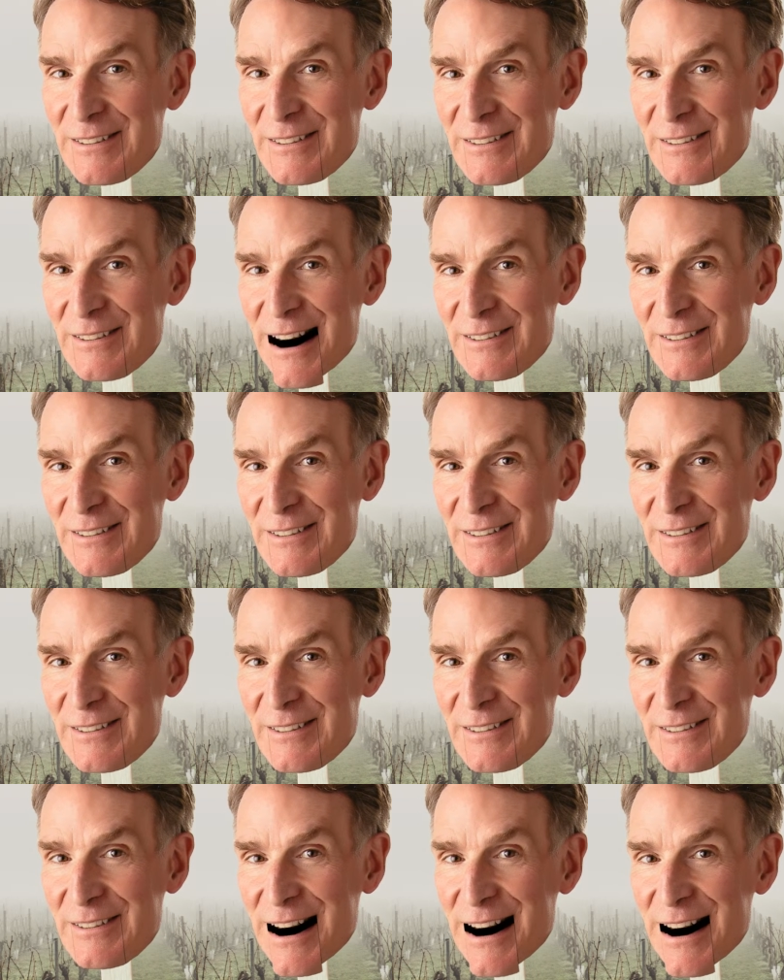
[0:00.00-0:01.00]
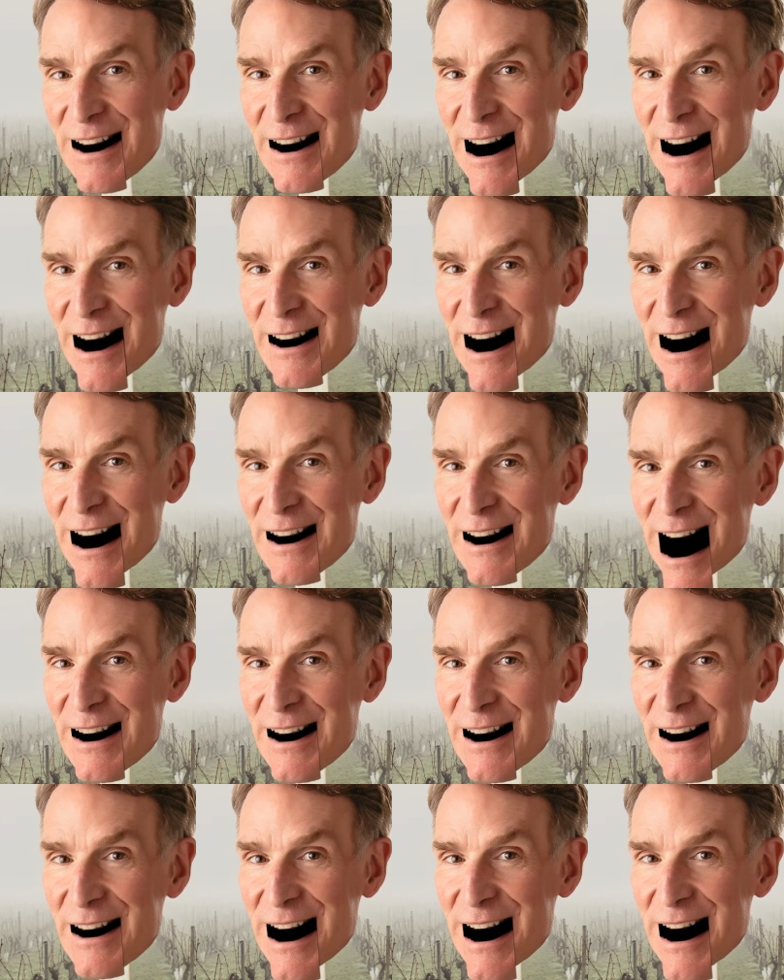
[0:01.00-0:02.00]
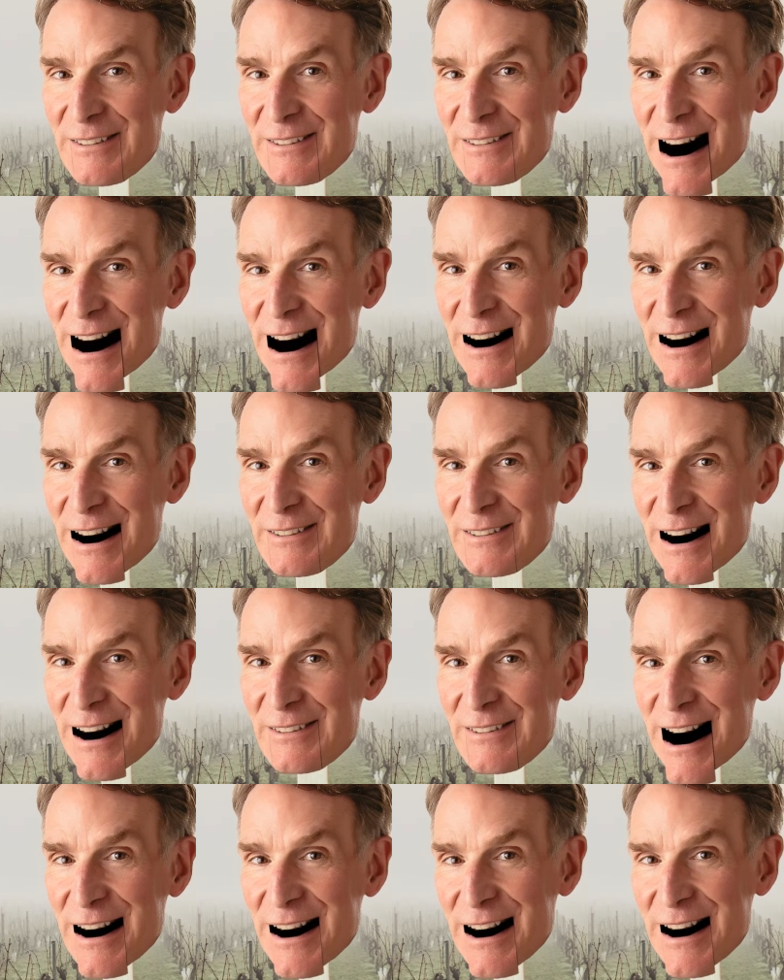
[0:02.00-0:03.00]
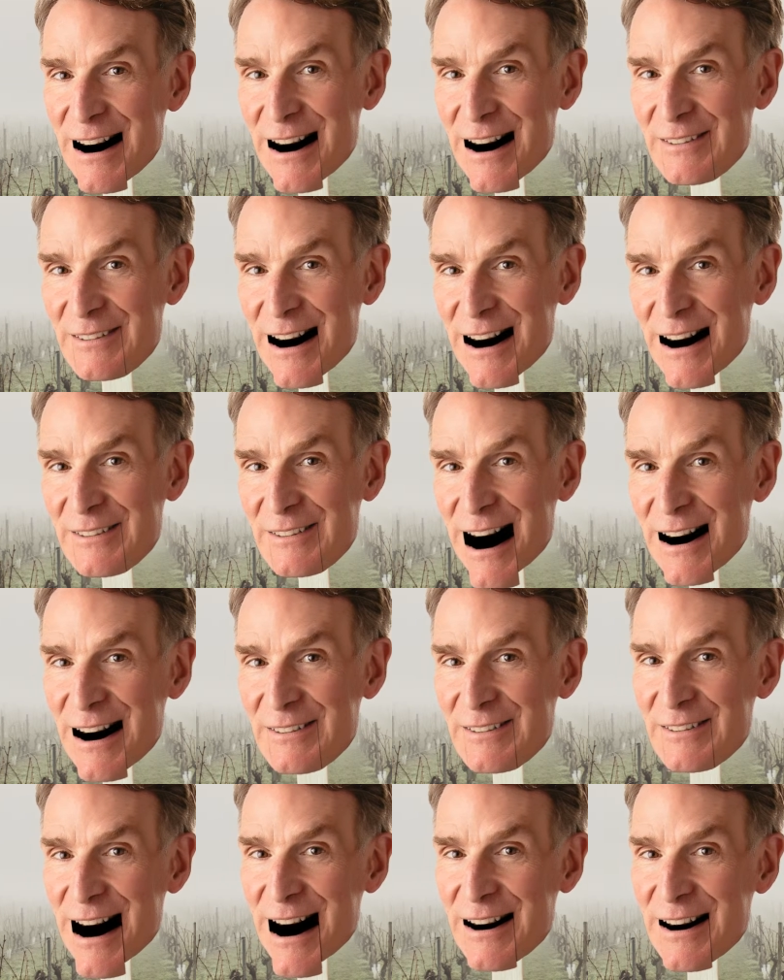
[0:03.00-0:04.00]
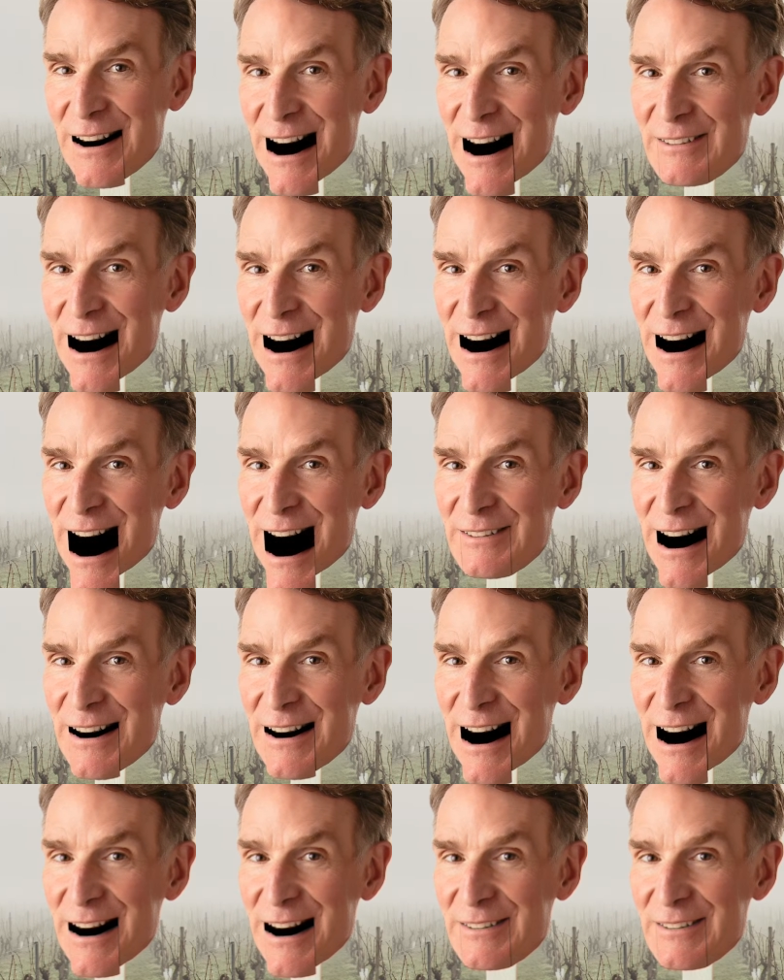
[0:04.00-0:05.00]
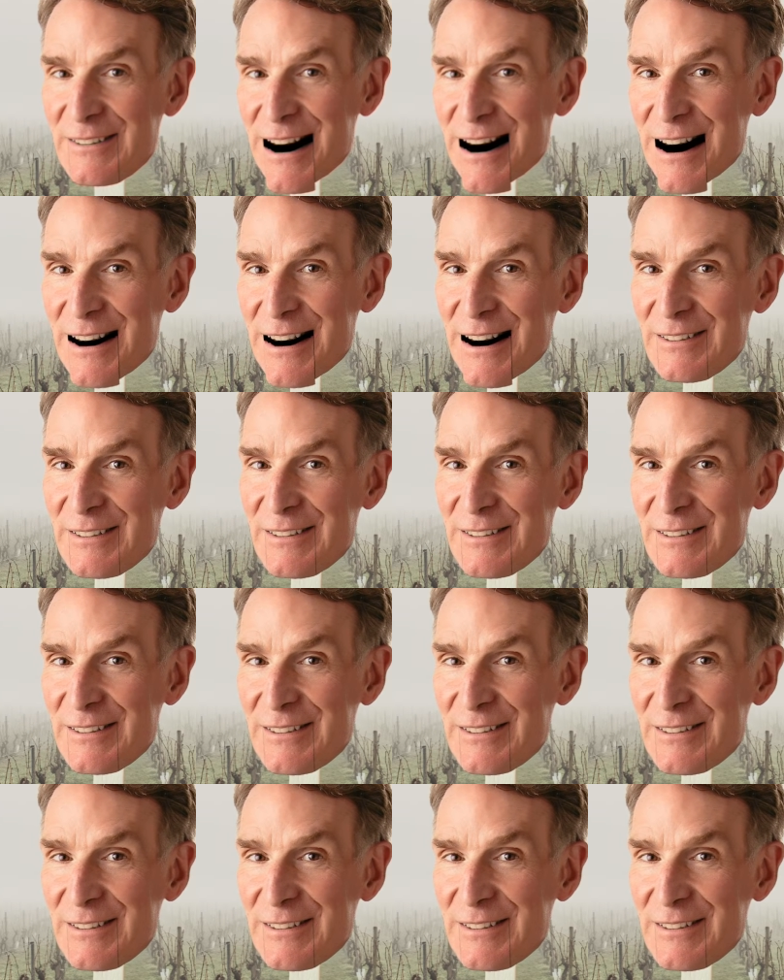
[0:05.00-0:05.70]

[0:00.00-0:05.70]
I mean, she has rights over this, especially if she doesn't like the guy that got her pregnant.